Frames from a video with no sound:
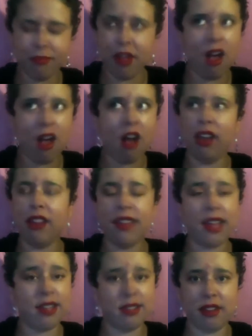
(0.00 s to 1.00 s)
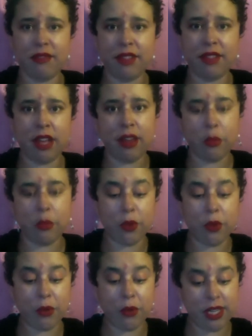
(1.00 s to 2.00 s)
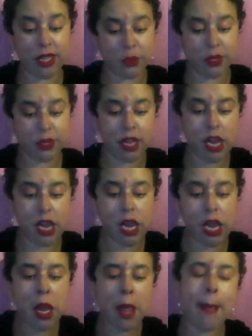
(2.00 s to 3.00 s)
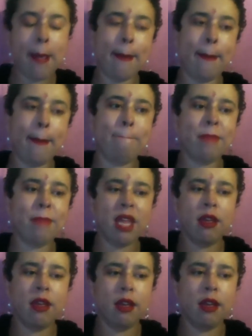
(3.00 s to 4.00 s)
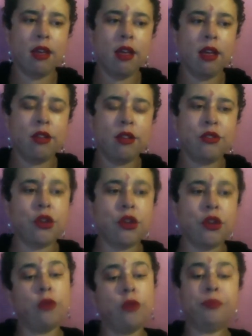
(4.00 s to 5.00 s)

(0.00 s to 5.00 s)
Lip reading: all of that stuff that we were raised with. Um, so